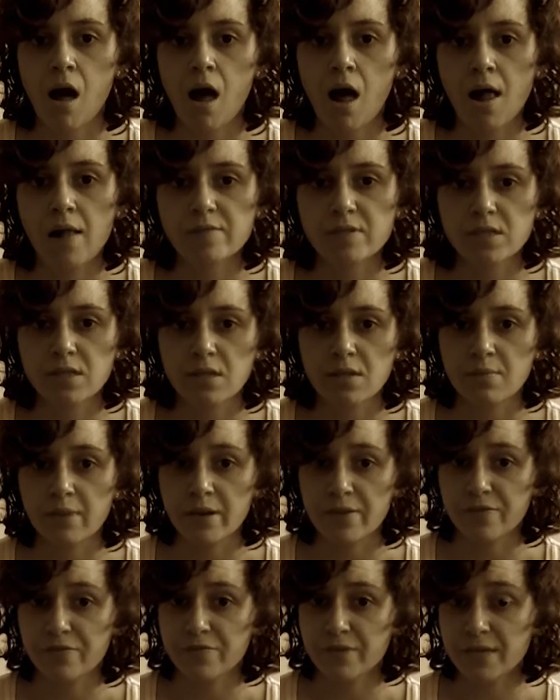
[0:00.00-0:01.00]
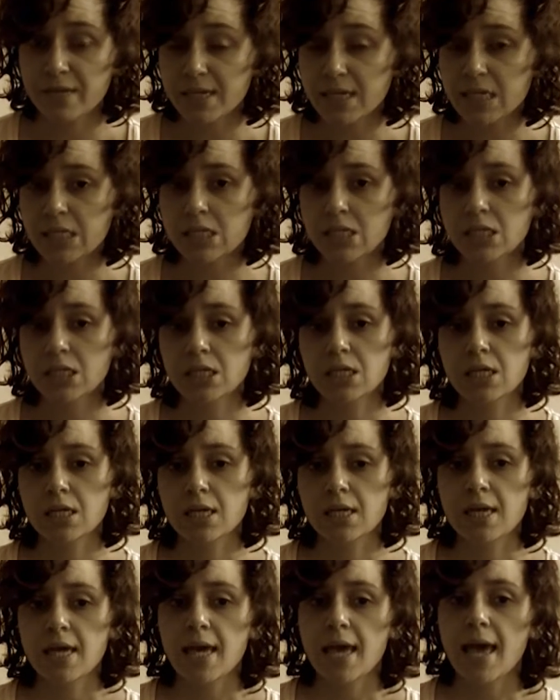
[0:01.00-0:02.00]
calves, in my feet,
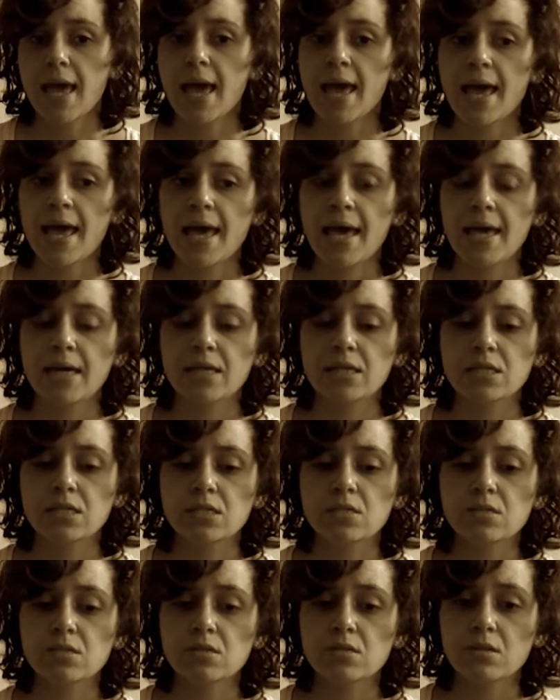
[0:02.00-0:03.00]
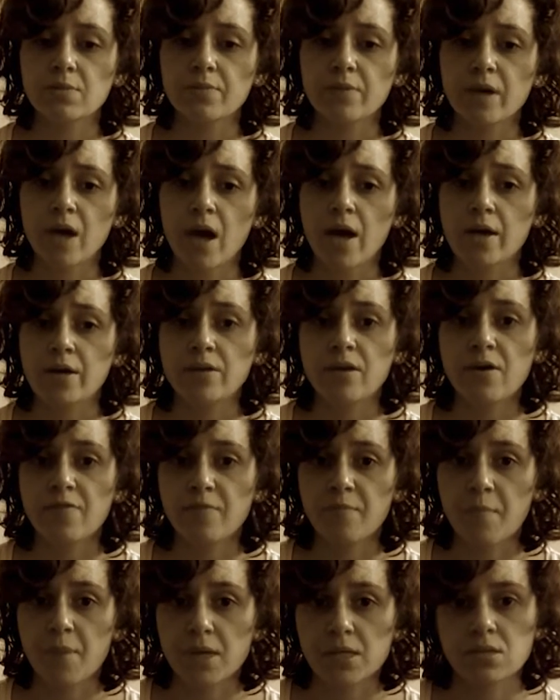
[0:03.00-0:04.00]
and some kind
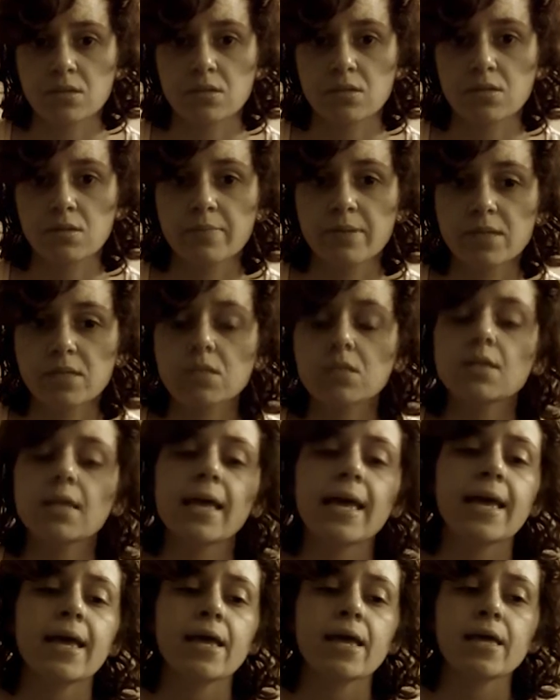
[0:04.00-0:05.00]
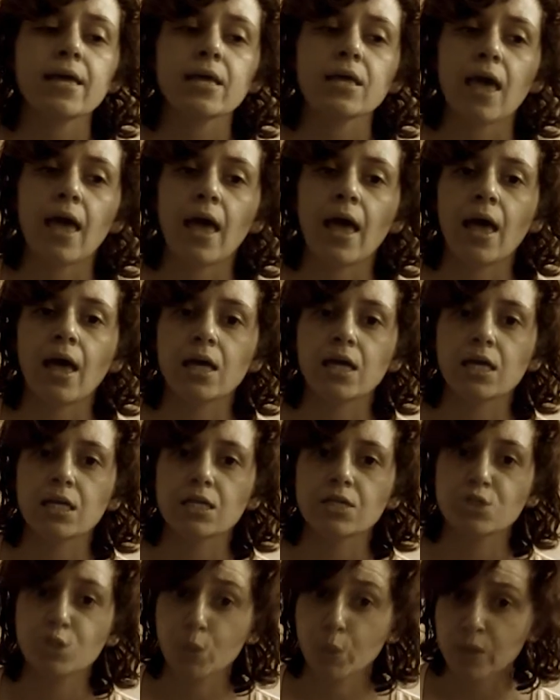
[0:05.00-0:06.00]
of muscle ache
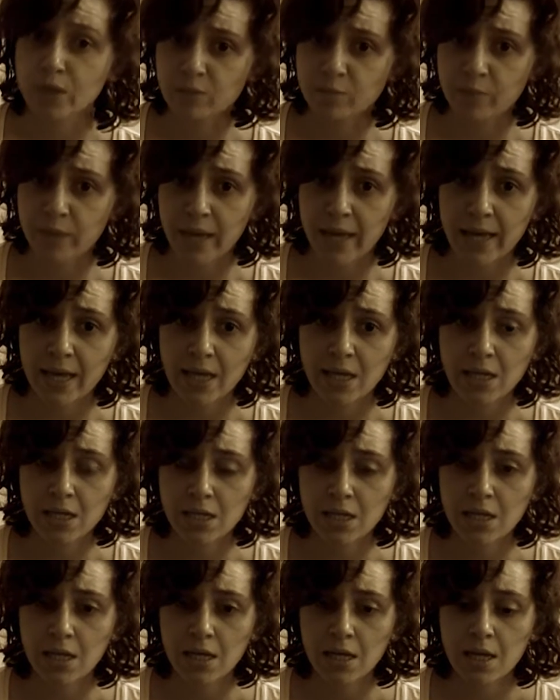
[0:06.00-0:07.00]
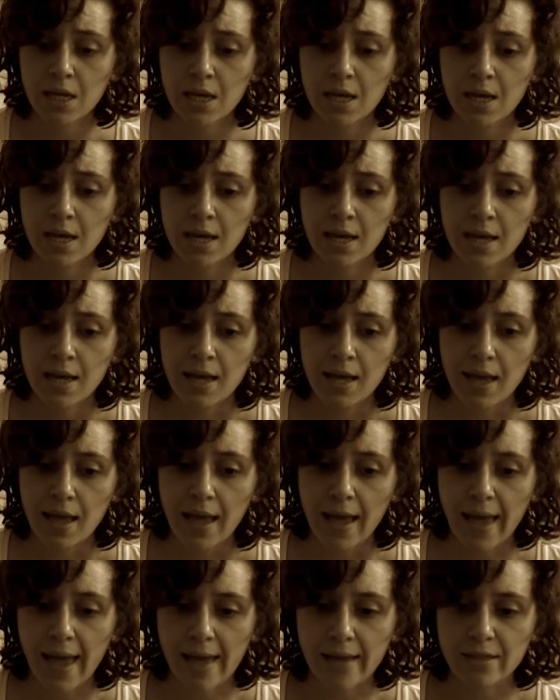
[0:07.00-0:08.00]
and joint pain,
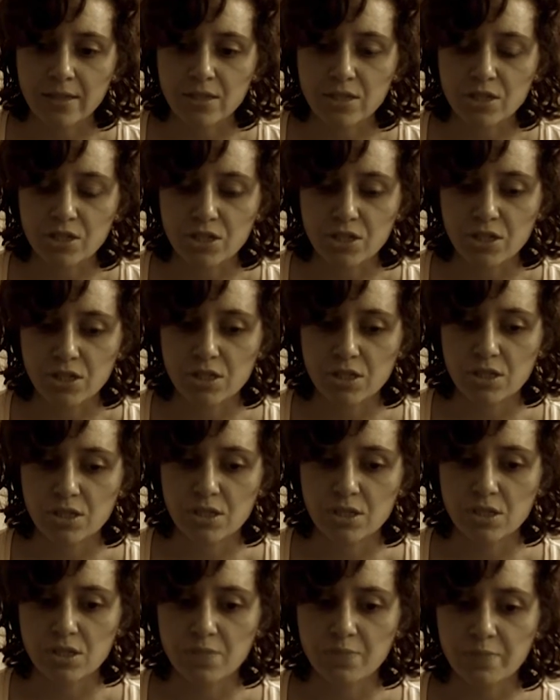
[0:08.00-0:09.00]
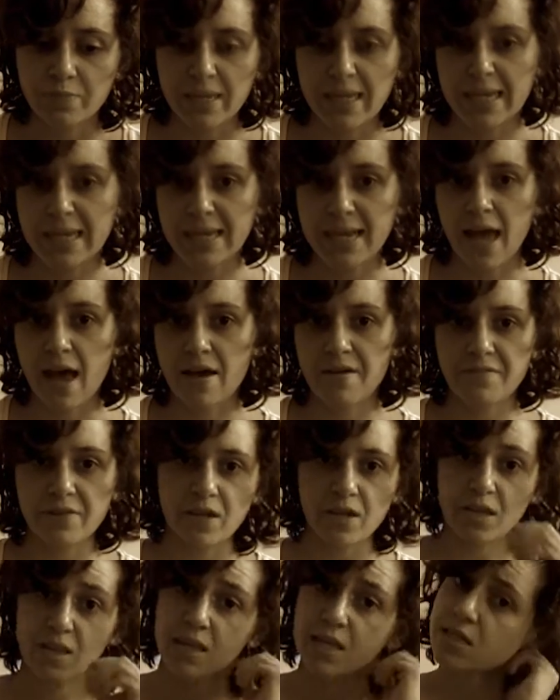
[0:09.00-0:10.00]
and just
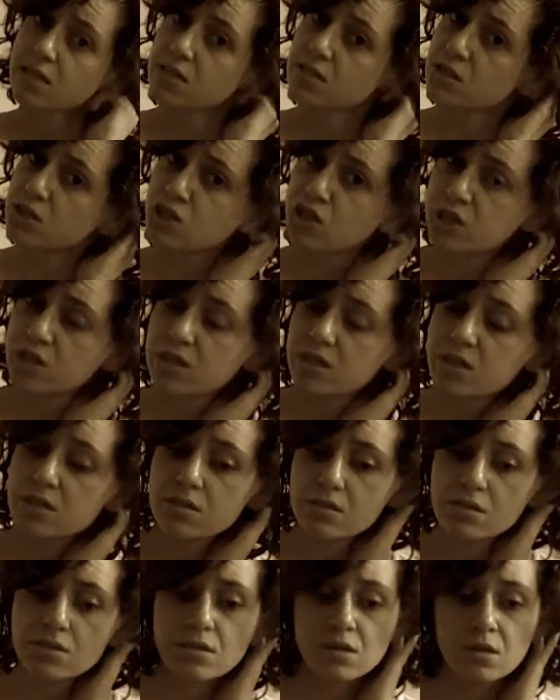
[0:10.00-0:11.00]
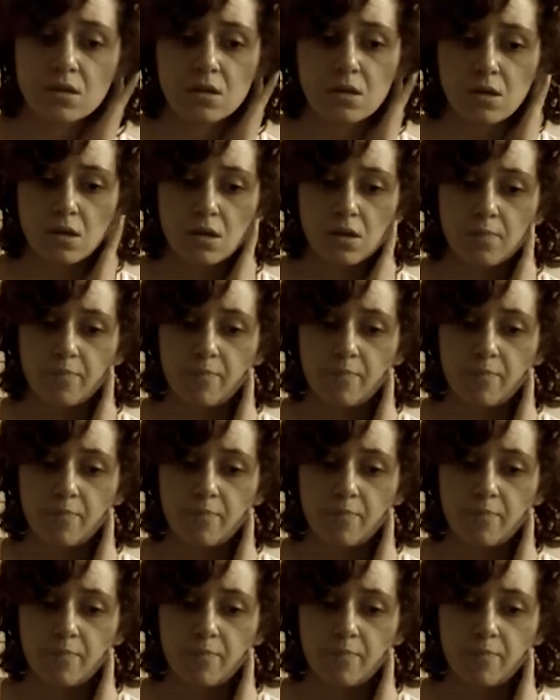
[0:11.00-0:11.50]
having these chills,